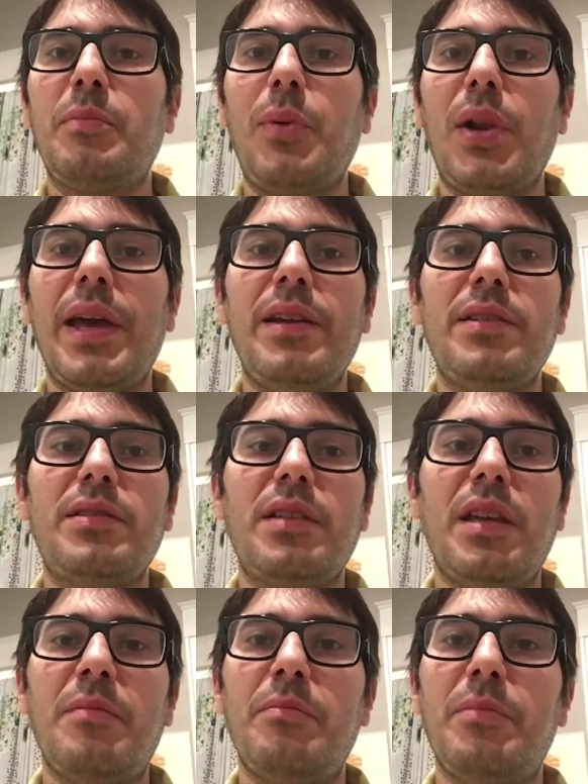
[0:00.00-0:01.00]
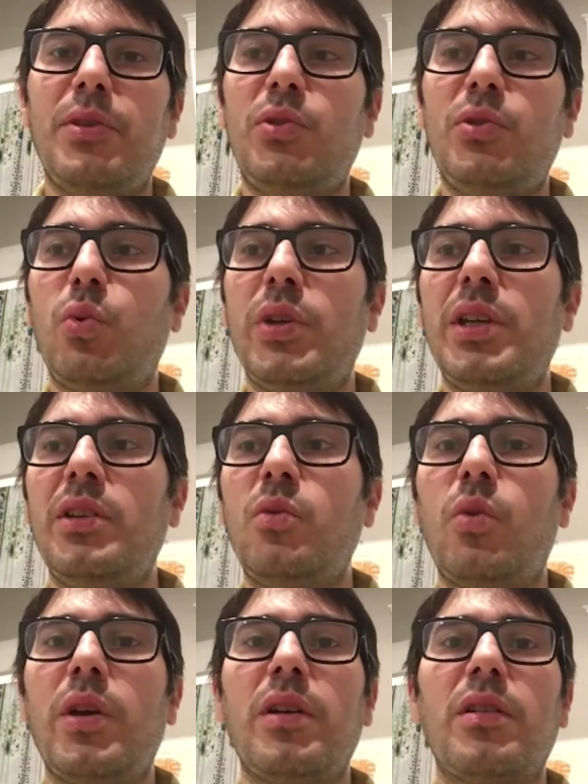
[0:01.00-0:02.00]
place in between
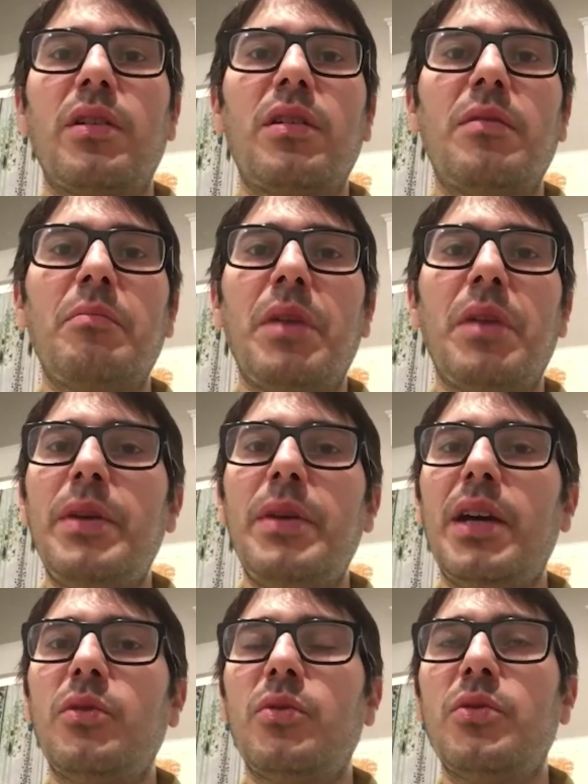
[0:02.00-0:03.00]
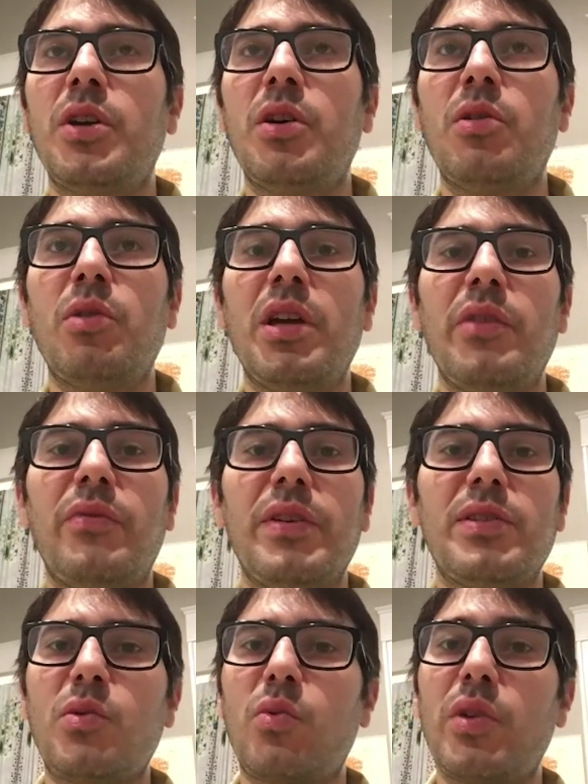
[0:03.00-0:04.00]
where maybe I don't know if
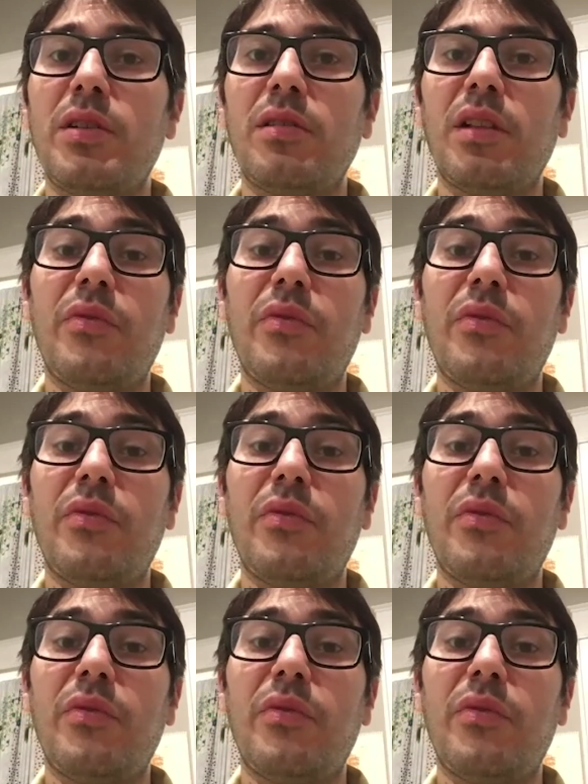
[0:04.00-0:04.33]
it's real,